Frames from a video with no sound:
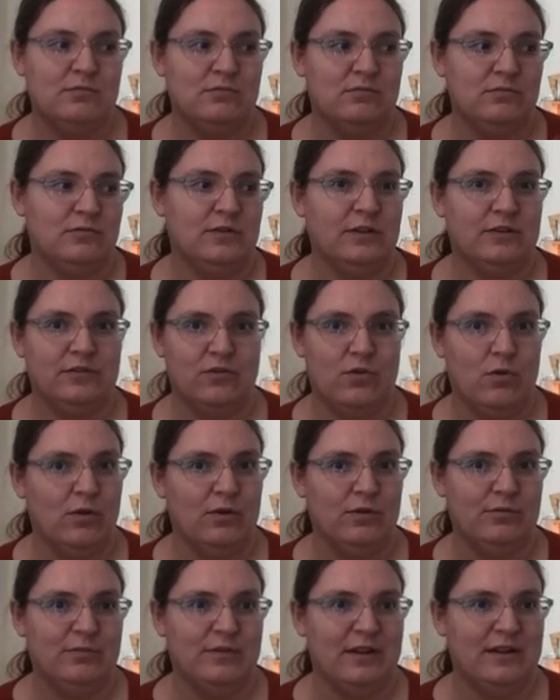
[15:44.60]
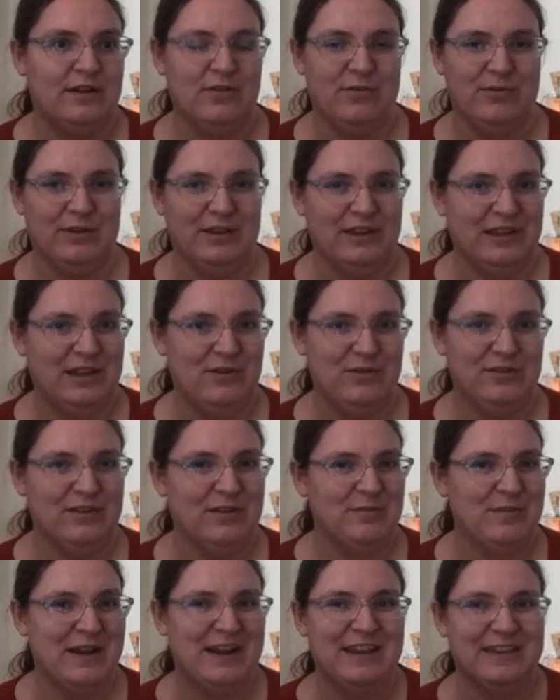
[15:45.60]
Discord that I don't really use
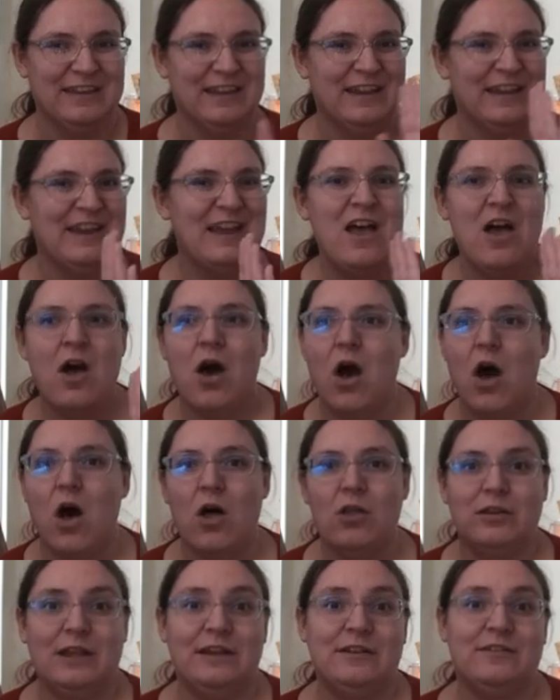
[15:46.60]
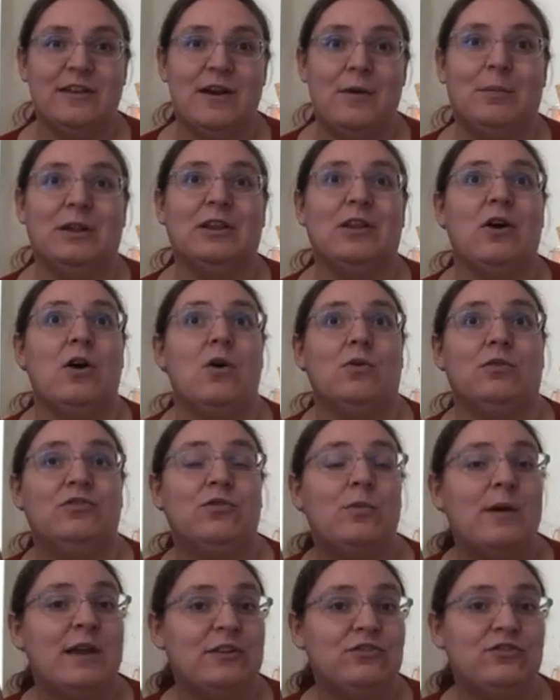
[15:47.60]
admittedly, all linked down below.
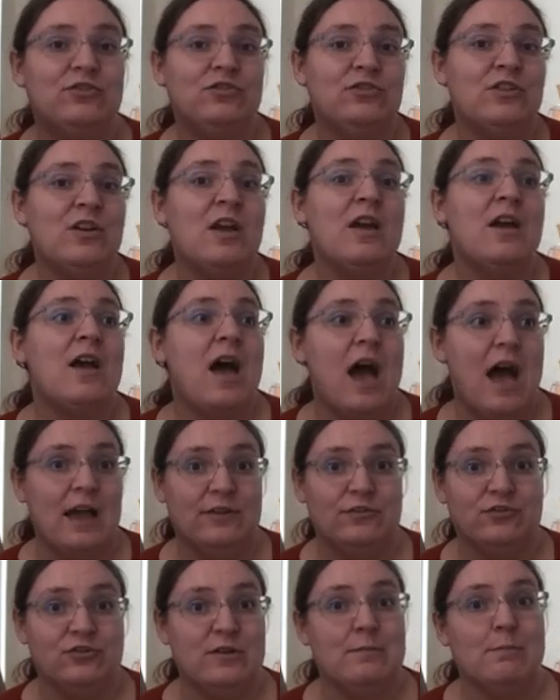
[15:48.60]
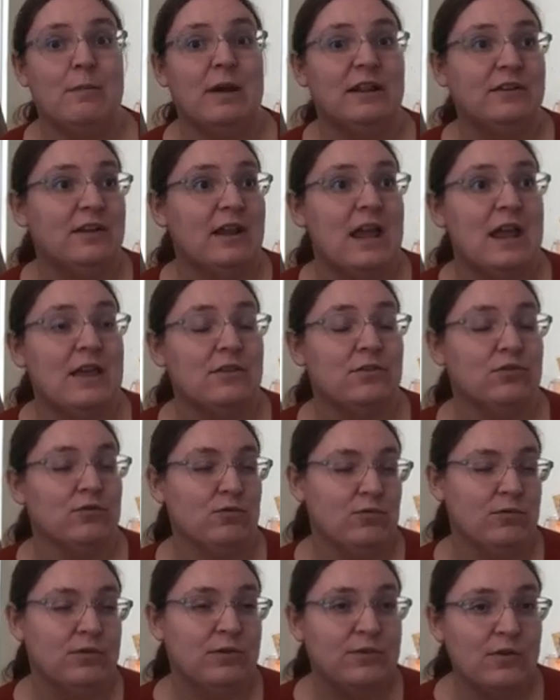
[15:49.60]
Twitch, I stream Monday
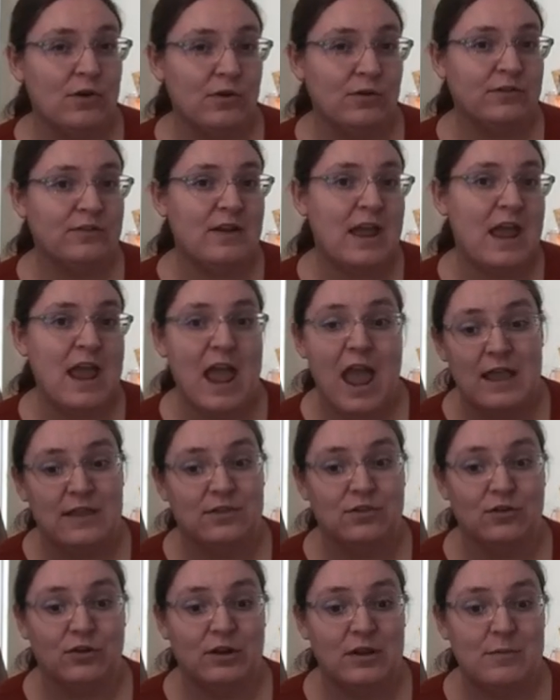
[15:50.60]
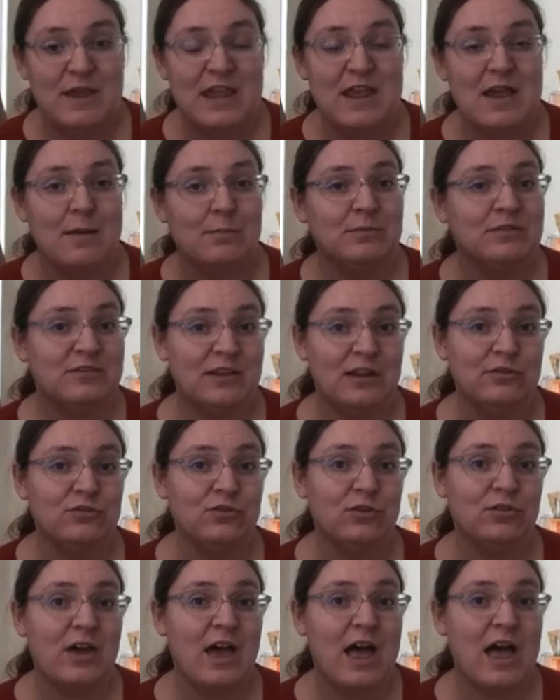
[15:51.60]
through Thursday, 8:30 p.m.
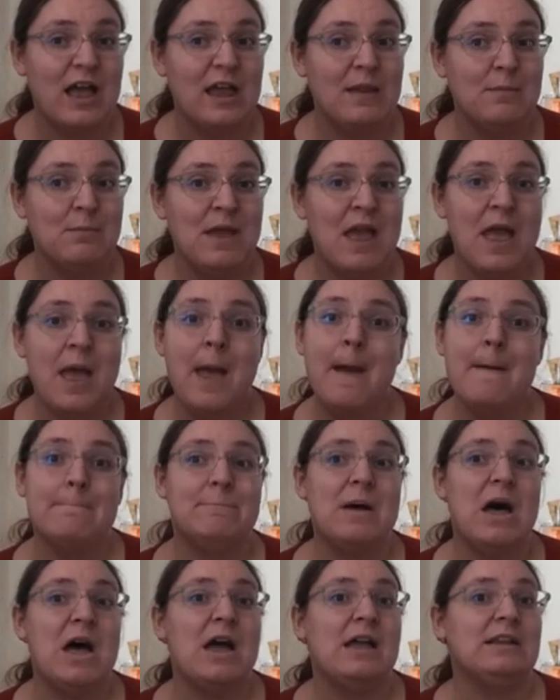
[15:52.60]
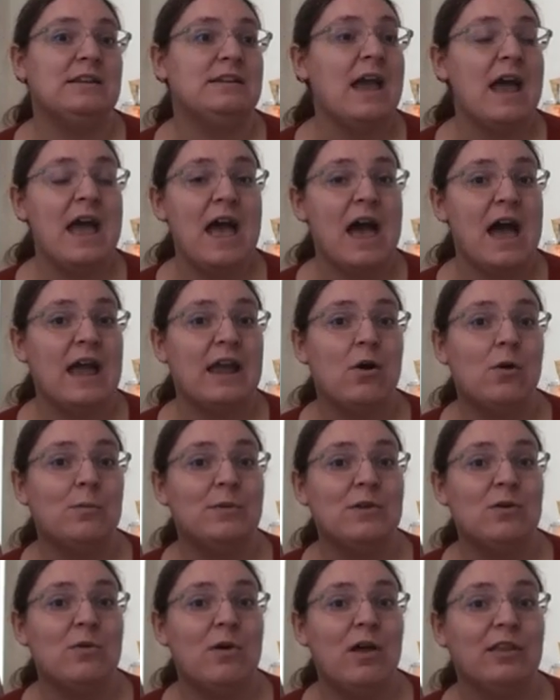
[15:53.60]
Central Time. But yeah, I
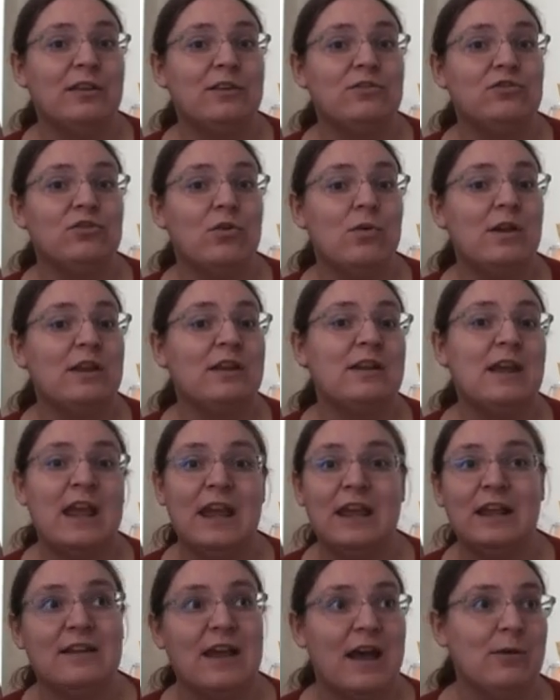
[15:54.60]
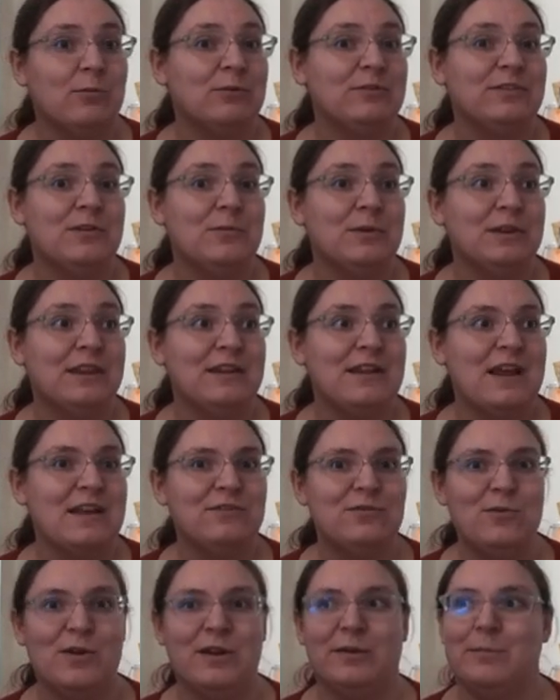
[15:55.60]
hope you all enjoyed and I will see you in the
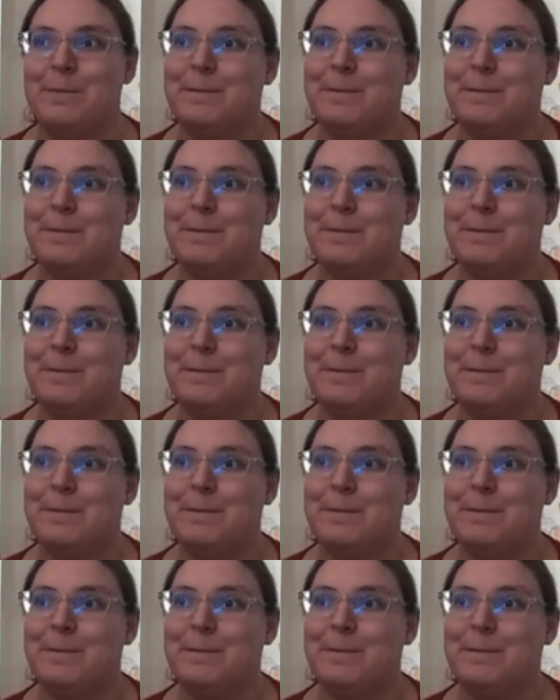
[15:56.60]
next one.